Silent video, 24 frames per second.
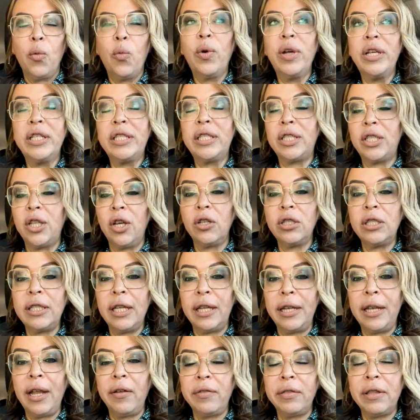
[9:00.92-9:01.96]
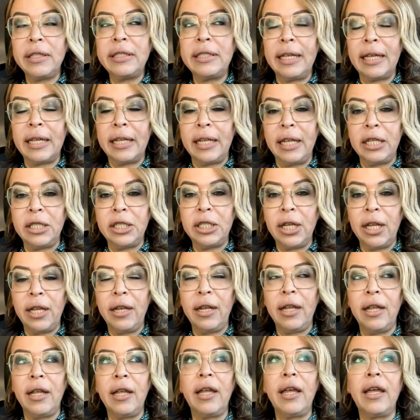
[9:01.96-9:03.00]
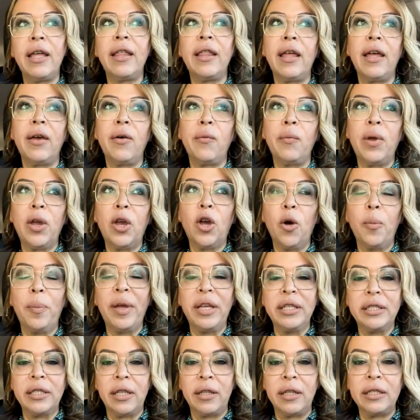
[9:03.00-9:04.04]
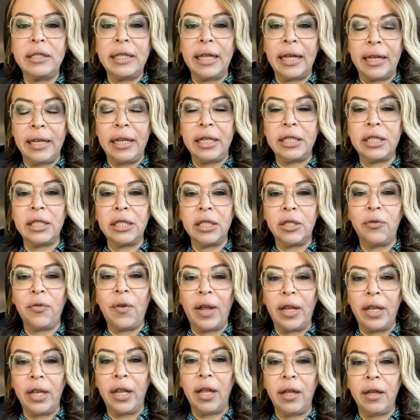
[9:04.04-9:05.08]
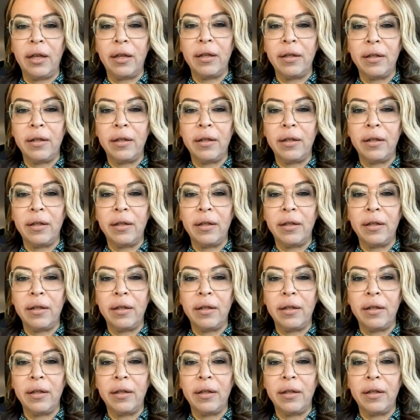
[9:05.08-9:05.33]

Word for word: we still send out the technician. We go based on the technician's finding.